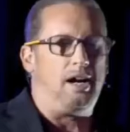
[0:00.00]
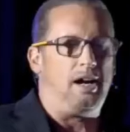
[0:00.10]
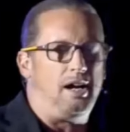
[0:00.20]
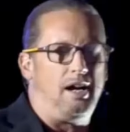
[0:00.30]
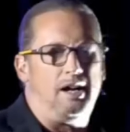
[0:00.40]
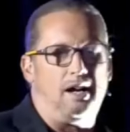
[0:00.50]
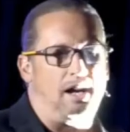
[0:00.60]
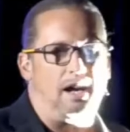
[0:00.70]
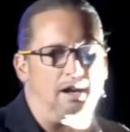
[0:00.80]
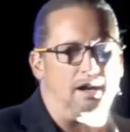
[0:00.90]
I
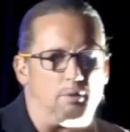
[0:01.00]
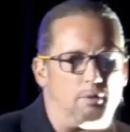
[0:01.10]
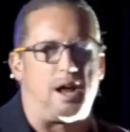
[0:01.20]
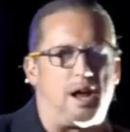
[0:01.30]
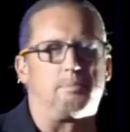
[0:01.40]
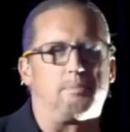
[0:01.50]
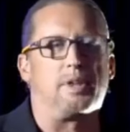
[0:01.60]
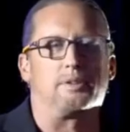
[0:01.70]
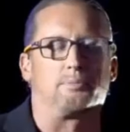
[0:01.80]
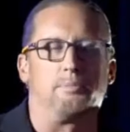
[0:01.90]
have no problem
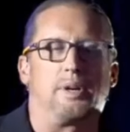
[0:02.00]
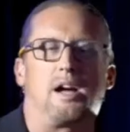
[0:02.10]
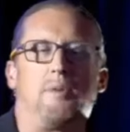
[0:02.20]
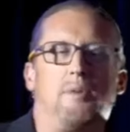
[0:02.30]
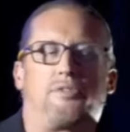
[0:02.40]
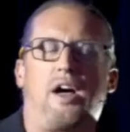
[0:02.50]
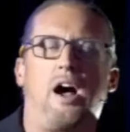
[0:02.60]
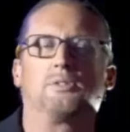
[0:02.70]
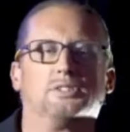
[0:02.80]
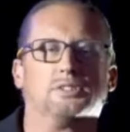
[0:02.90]
that we become
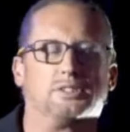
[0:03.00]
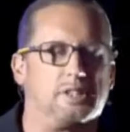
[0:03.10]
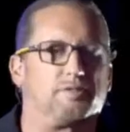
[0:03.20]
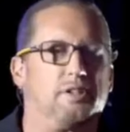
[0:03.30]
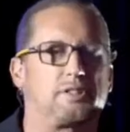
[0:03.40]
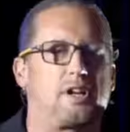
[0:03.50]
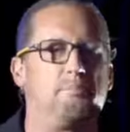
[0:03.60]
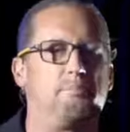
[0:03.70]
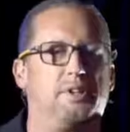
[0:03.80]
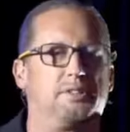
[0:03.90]
1,000 different
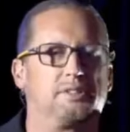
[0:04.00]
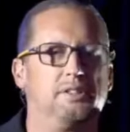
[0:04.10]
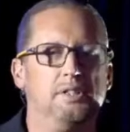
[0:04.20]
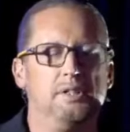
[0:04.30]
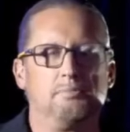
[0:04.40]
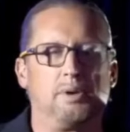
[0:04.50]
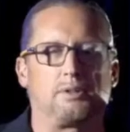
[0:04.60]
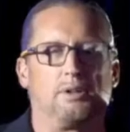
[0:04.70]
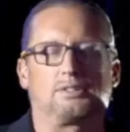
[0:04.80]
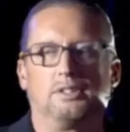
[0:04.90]
companies,
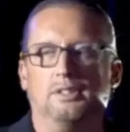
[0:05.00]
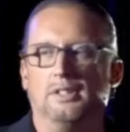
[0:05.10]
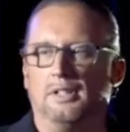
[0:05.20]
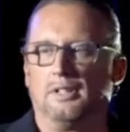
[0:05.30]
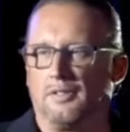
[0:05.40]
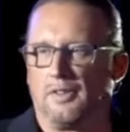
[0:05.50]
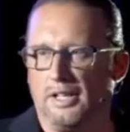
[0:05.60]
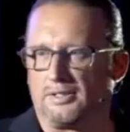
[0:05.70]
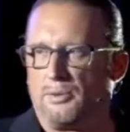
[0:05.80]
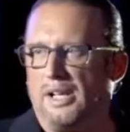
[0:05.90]
because
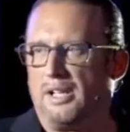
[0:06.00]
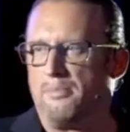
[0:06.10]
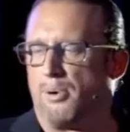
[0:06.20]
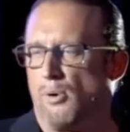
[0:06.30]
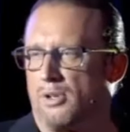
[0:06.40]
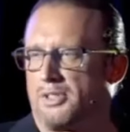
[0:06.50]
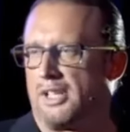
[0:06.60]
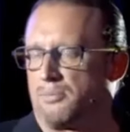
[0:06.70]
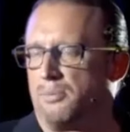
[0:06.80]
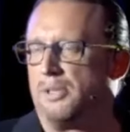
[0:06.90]
it's really important
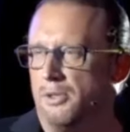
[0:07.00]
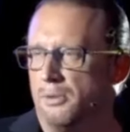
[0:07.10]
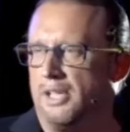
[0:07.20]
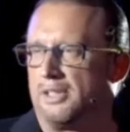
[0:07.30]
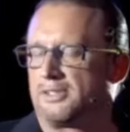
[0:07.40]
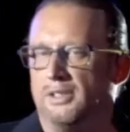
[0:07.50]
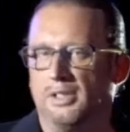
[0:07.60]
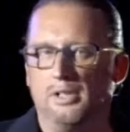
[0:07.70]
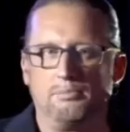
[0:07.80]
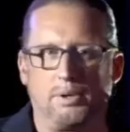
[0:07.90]
that we do this,
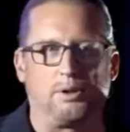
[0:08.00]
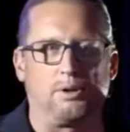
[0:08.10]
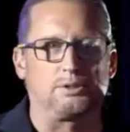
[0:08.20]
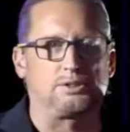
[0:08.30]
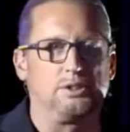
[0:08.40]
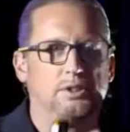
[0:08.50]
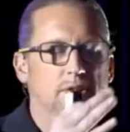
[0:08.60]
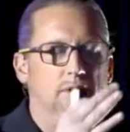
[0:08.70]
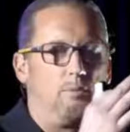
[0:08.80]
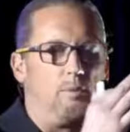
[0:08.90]
because
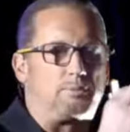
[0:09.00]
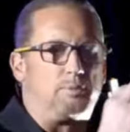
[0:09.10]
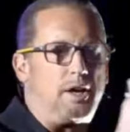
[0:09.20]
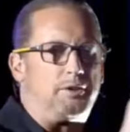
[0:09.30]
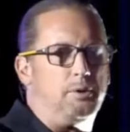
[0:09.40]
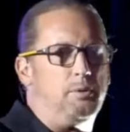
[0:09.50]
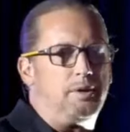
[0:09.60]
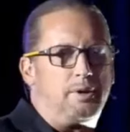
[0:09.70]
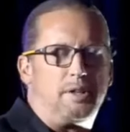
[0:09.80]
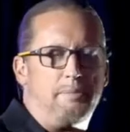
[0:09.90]
what we are doing
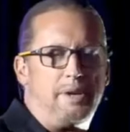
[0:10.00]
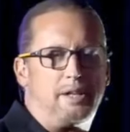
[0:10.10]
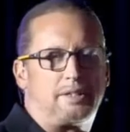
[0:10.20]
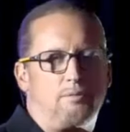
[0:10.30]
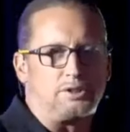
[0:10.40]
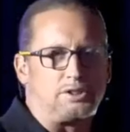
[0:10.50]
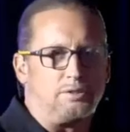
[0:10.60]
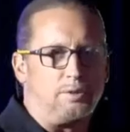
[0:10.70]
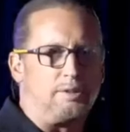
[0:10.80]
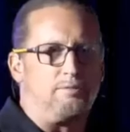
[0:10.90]
with the metaverse,
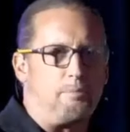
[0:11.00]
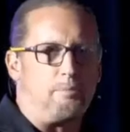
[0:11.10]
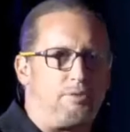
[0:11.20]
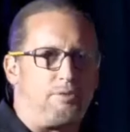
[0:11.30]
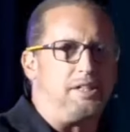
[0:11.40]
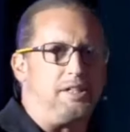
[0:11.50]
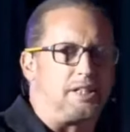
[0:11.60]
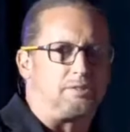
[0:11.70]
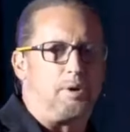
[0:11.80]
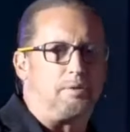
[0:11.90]
with Web3, is
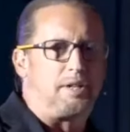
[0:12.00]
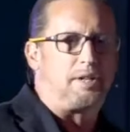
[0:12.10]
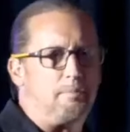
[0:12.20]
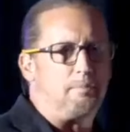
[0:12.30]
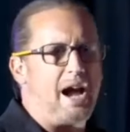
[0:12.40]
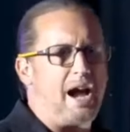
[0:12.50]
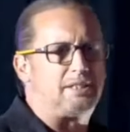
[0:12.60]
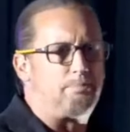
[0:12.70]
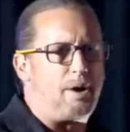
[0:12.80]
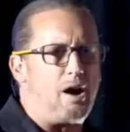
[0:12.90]
that we're giving back the
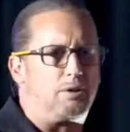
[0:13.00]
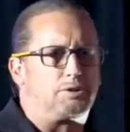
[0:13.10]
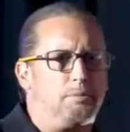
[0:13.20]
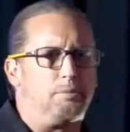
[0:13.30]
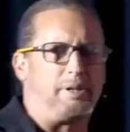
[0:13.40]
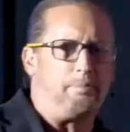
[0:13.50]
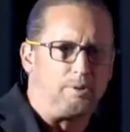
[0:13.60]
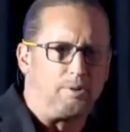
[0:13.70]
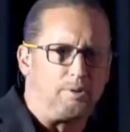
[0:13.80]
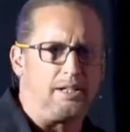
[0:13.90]
power to the
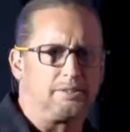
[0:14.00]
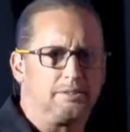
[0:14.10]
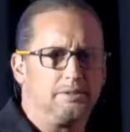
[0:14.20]
people, right?